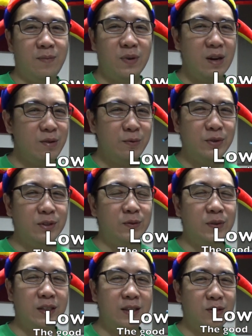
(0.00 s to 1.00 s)
I probably
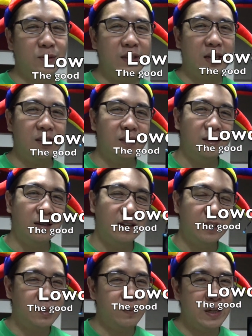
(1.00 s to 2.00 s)
won't run
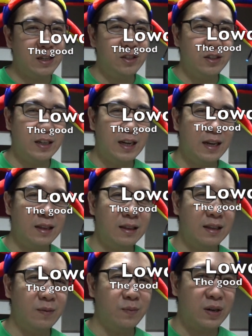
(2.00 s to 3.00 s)
$2,000 speakers in
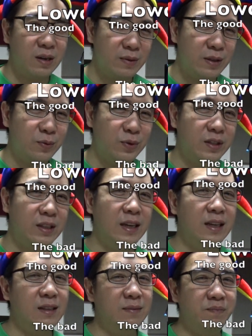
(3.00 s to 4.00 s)
that. I probably
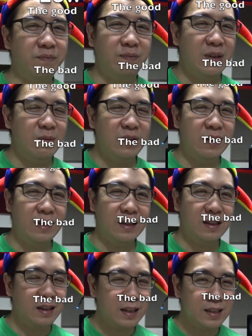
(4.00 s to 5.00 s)
would get
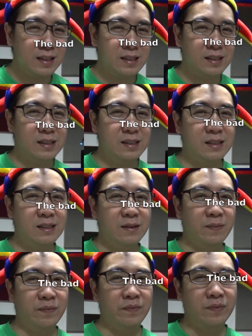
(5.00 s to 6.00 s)
maybe at least
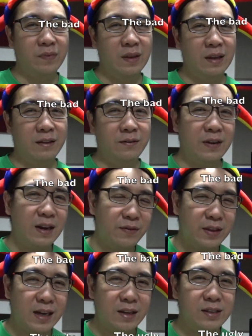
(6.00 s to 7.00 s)

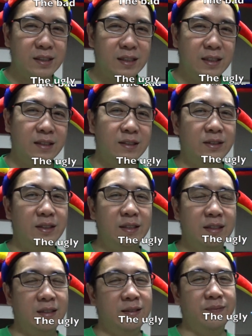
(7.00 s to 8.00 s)
5,000
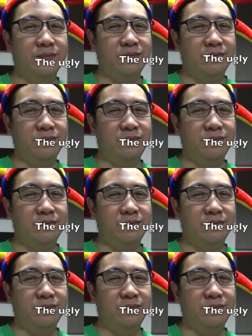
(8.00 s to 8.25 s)
or